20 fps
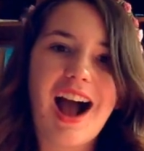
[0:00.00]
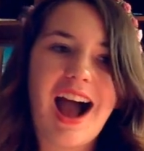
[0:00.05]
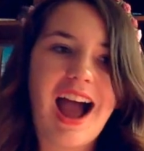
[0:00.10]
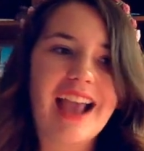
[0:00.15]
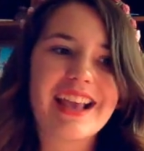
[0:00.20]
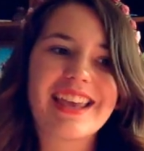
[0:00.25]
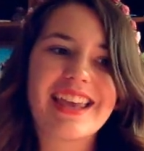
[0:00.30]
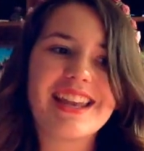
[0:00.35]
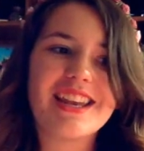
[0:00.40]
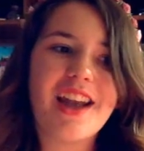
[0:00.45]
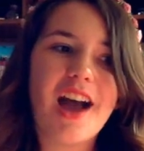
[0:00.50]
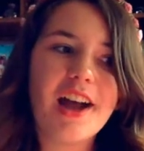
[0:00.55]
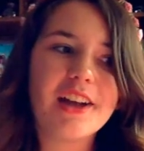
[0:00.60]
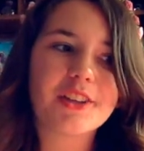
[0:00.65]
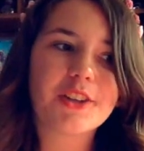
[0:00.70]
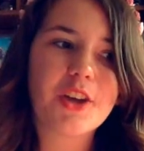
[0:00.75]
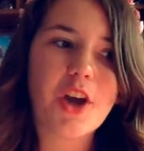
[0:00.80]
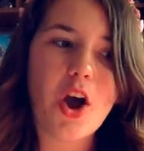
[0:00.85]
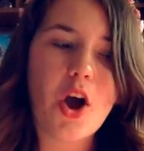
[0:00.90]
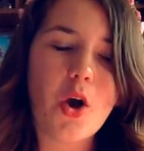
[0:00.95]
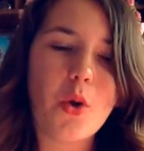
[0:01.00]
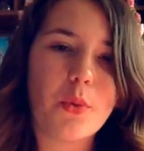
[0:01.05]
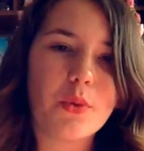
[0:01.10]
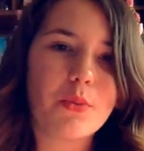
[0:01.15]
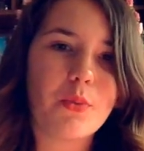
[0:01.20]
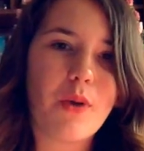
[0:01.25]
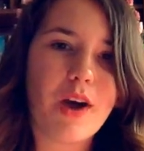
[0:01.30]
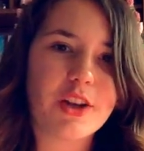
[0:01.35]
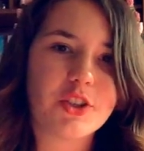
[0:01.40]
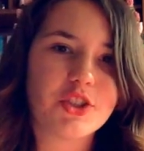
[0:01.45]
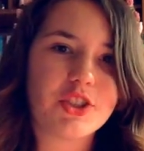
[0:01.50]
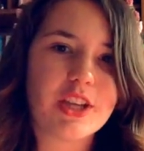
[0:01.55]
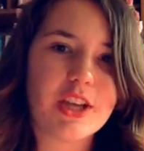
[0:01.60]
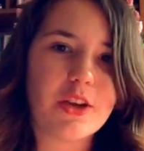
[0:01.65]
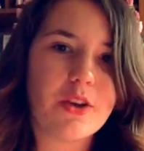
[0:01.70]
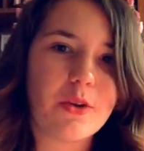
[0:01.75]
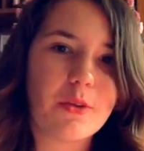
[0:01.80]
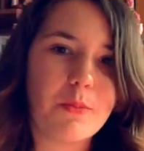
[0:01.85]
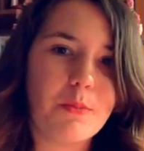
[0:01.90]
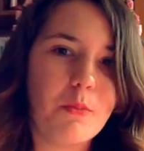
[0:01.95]
I cannot go with
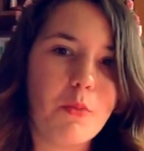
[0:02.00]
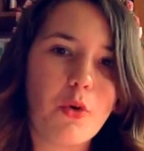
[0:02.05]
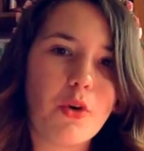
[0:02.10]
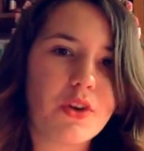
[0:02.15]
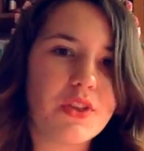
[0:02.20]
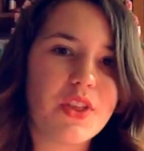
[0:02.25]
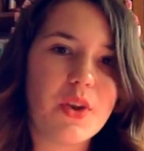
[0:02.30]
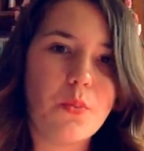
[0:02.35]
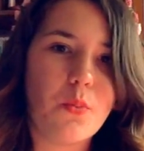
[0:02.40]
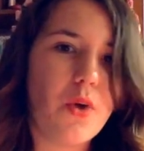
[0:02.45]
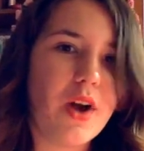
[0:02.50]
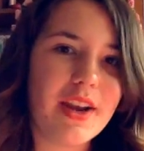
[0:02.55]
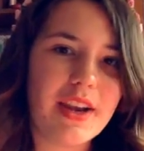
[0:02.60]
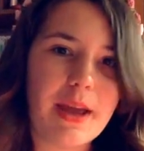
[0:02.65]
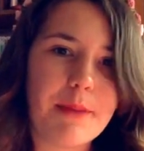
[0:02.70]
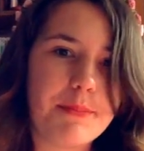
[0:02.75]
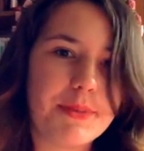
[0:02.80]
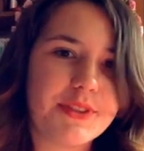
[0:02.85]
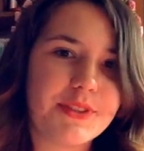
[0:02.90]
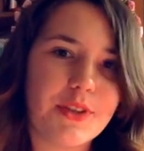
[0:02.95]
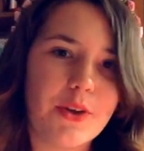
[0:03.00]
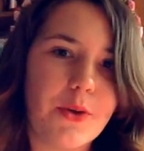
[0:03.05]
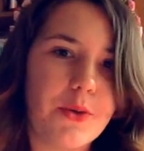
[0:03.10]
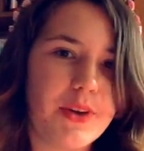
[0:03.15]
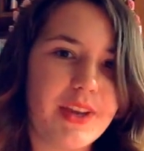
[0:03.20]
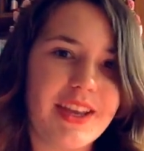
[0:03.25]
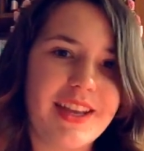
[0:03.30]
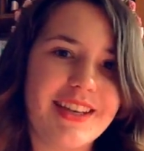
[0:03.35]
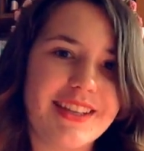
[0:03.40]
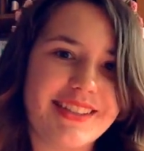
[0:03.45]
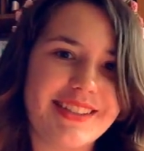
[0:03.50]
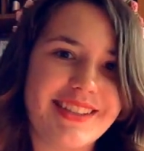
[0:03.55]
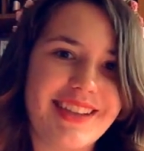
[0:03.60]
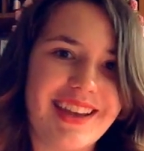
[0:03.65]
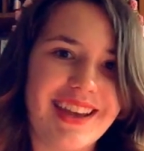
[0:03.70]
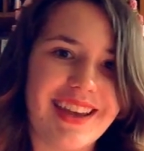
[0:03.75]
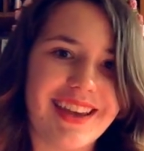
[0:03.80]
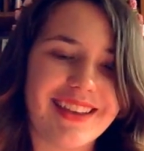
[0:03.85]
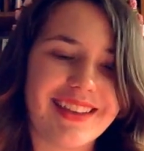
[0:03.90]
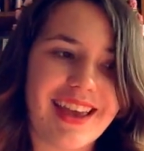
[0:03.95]
watching more than one episode in a
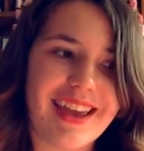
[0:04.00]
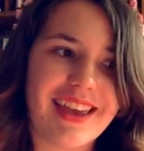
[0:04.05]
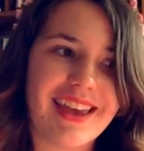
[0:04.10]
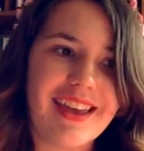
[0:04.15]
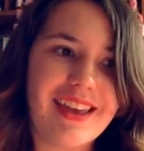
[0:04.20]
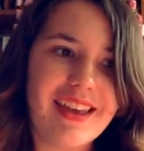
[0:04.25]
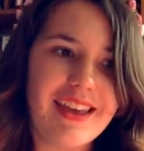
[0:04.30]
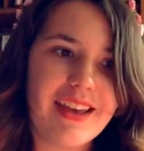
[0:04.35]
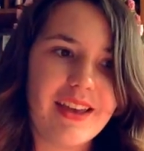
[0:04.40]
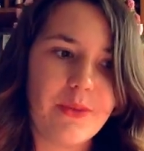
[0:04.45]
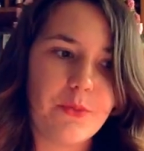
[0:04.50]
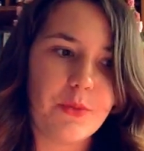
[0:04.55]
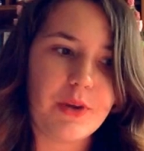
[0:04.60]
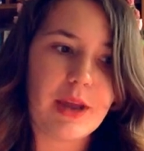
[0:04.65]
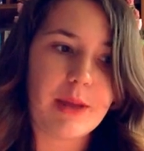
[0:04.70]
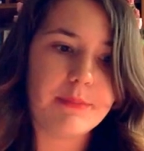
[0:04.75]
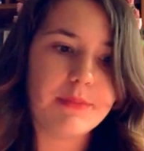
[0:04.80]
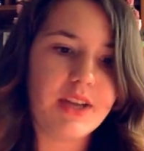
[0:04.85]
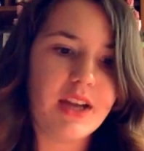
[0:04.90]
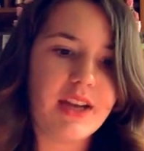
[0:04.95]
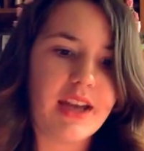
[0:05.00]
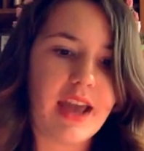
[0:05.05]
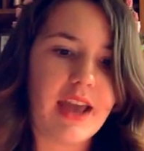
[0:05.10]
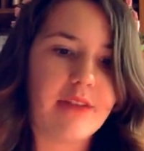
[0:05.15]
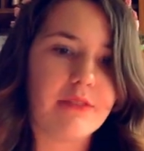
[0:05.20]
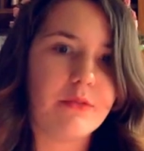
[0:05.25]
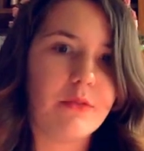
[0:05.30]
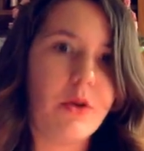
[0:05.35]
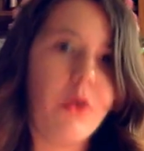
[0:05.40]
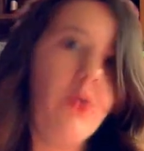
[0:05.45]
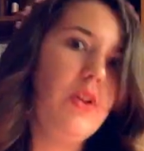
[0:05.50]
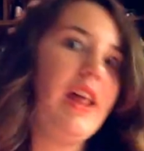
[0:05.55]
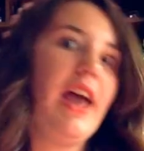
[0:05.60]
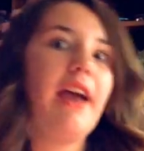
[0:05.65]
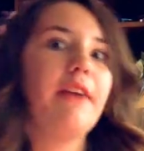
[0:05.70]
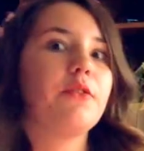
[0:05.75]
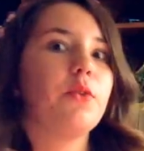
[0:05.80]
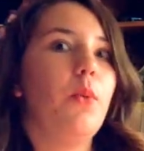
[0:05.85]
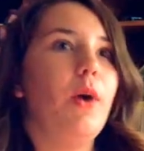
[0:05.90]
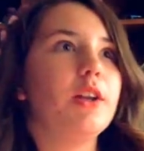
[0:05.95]
sitting. Like, when I'm done, I
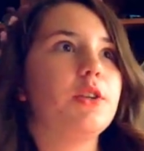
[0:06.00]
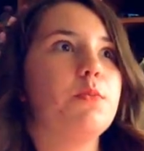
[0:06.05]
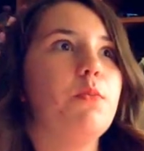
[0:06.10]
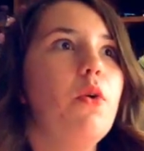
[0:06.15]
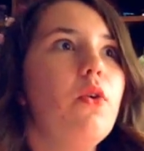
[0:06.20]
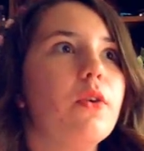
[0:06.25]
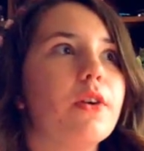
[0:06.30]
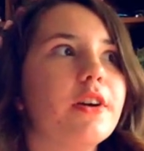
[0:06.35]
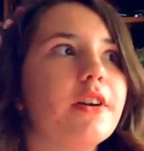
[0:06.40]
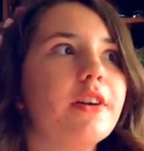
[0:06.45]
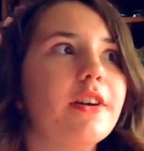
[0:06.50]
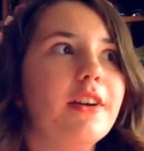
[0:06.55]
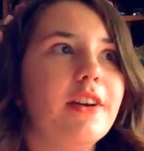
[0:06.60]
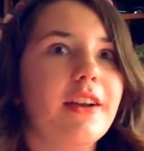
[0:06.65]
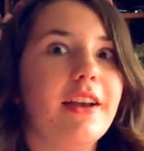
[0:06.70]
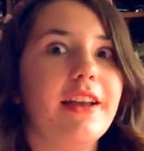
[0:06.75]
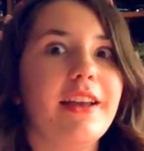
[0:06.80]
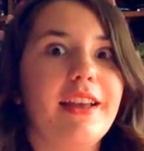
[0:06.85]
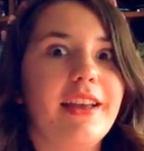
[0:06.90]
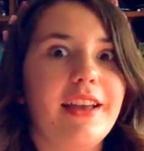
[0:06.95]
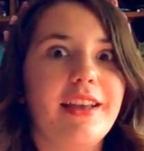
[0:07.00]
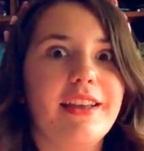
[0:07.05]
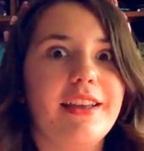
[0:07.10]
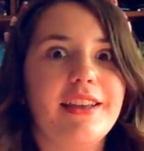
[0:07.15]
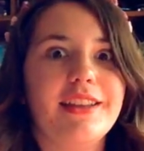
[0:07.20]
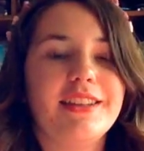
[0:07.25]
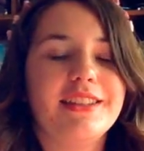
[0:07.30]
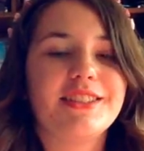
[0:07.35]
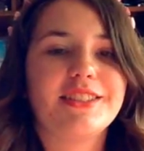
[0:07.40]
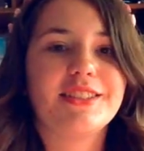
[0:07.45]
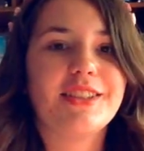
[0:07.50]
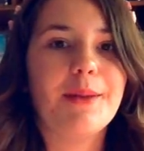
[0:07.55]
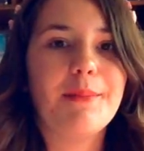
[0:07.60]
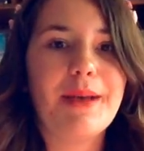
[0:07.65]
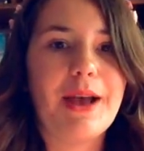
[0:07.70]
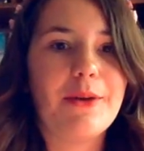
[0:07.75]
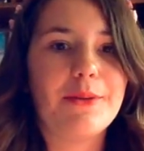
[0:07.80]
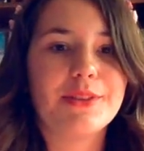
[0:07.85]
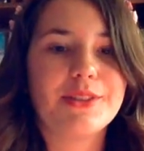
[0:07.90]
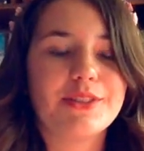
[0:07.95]
have to watch more.
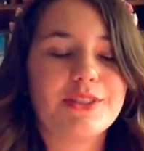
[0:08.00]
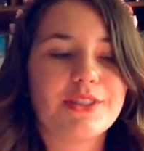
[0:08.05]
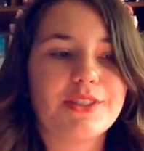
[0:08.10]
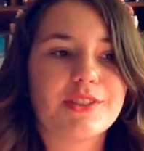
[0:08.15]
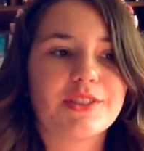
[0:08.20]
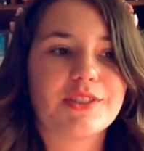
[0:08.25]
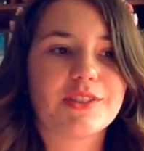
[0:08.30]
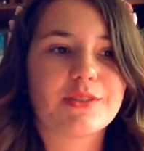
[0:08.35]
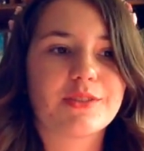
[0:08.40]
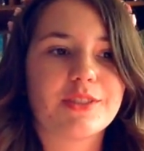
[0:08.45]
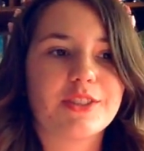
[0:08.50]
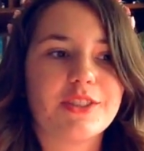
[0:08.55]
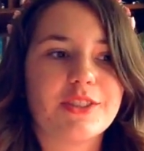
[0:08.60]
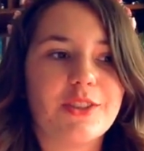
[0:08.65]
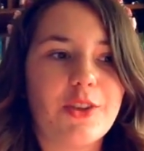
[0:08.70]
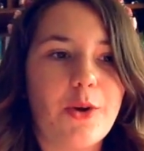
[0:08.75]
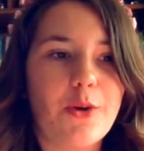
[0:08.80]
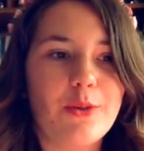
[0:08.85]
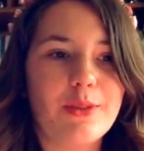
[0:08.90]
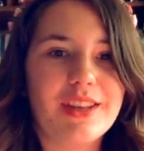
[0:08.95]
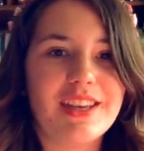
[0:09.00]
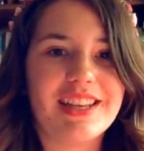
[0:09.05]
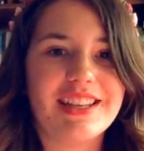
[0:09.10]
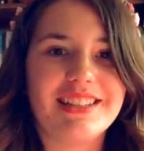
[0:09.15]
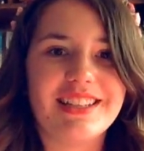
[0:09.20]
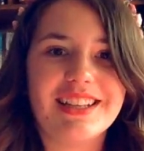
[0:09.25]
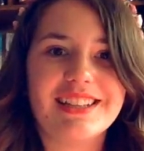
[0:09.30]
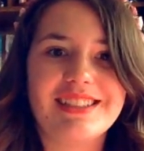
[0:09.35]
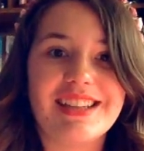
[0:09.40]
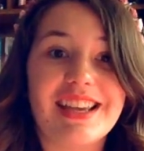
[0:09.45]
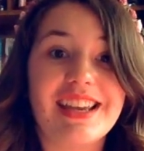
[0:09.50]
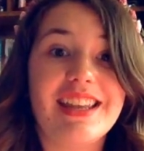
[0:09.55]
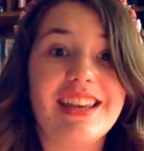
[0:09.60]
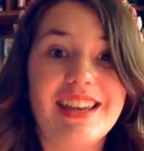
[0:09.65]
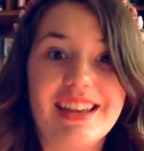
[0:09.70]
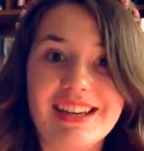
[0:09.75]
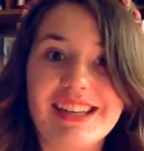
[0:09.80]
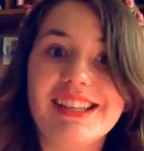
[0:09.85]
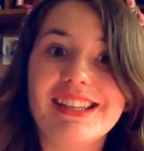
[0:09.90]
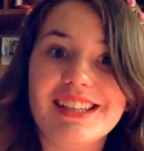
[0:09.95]
Somehow it's just slowly
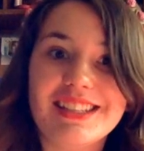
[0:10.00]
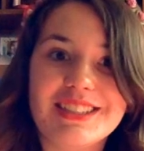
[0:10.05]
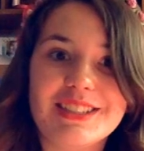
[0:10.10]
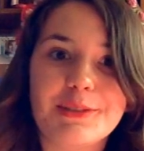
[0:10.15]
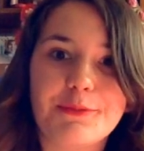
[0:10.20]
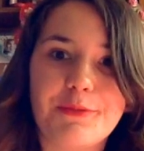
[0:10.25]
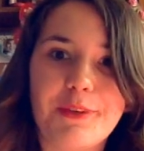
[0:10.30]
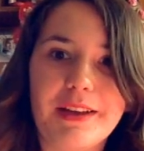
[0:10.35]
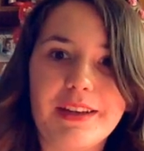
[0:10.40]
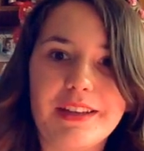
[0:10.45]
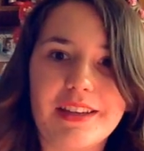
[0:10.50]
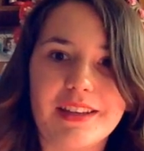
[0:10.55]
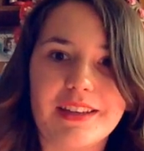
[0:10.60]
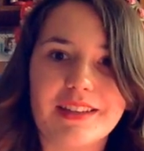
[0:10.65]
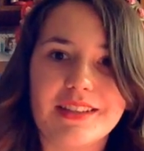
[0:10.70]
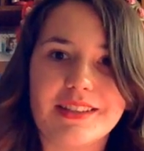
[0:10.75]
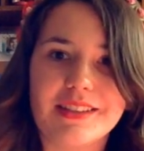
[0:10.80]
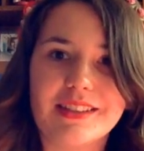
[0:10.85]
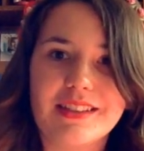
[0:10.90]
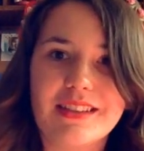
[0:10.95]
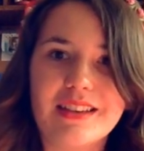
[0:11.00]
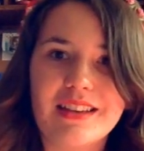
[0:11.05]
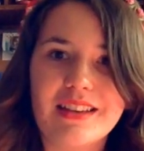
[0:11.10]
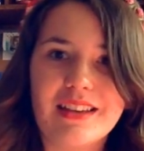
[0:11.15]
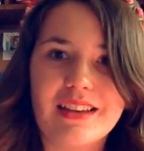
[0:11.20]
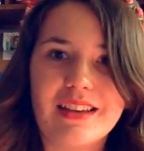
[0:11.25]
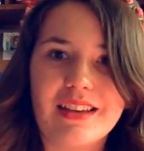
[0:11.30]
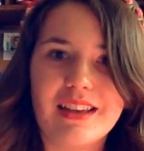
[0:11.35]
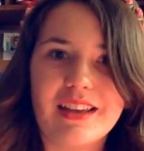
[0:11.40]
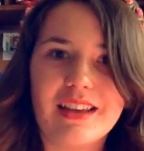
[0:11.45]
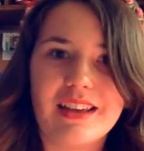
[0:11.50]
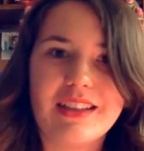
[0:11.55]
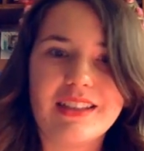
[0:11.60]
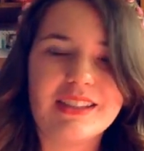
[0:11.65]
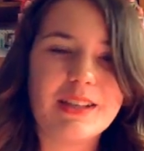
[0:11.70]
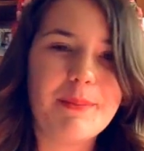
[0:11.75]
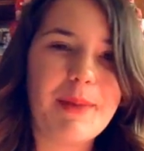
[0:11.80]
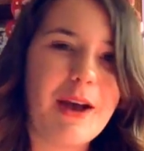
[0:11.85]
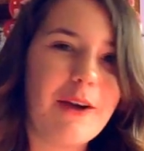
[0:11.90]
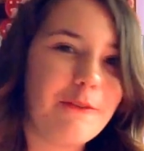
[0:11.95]
addicting, and it is funny, because it's
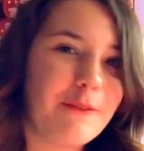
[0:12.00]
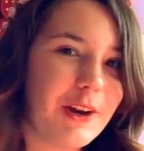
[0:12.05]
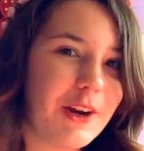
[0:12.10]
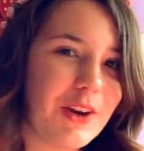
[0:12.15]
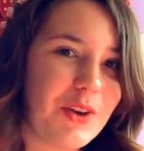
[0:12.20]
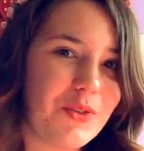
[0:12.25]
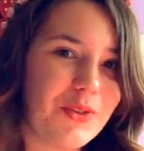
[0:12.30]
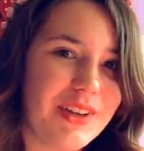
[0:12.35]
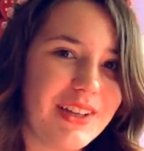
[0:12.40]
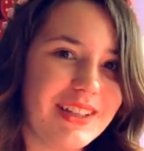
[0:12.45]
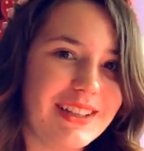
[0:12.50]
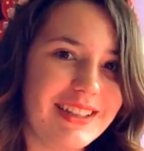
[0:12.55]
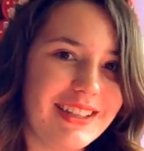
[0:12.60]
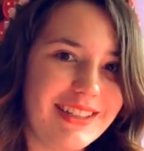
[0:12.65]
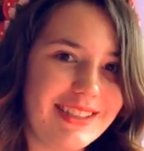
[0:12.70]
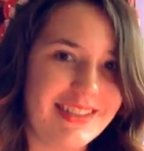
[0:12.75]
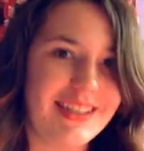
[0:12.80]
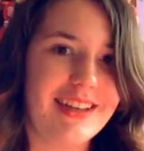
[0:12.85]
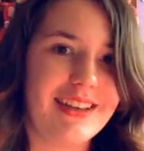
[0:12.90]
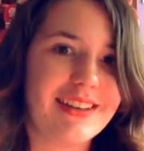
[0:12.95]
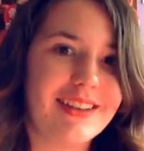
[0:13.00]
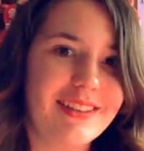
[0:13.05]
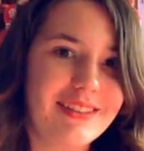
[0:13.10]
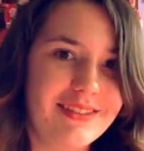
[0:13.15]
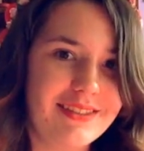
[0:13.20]
somehow very realistic,